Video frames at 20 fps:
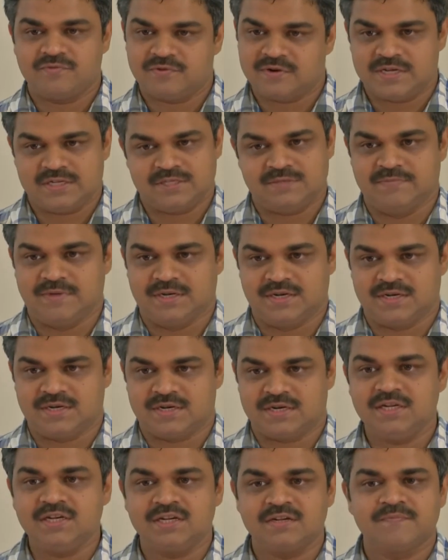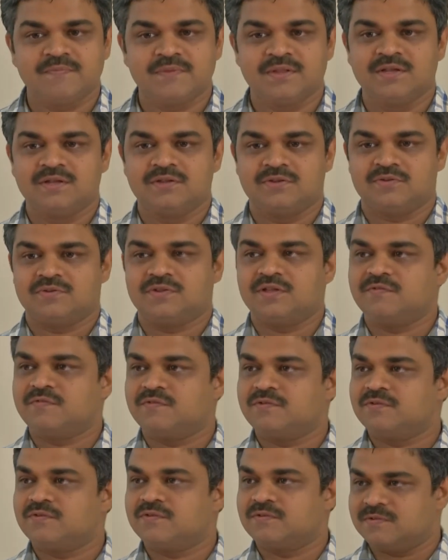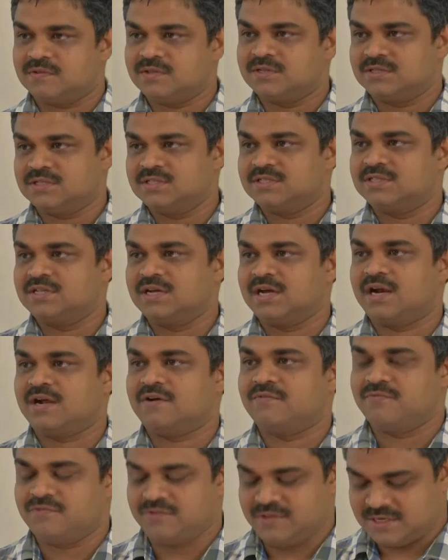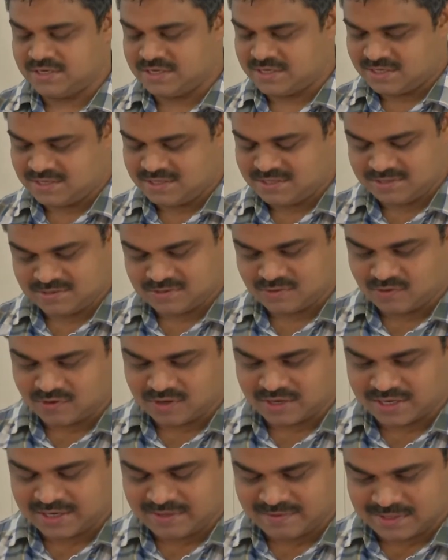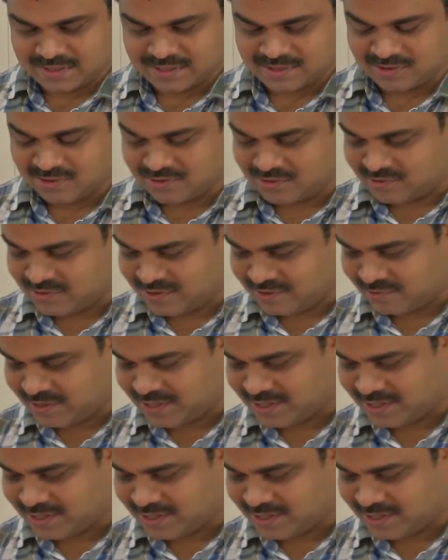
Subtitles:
or husband, right? So therefore this is the graph for that. So cocktail, I don't know why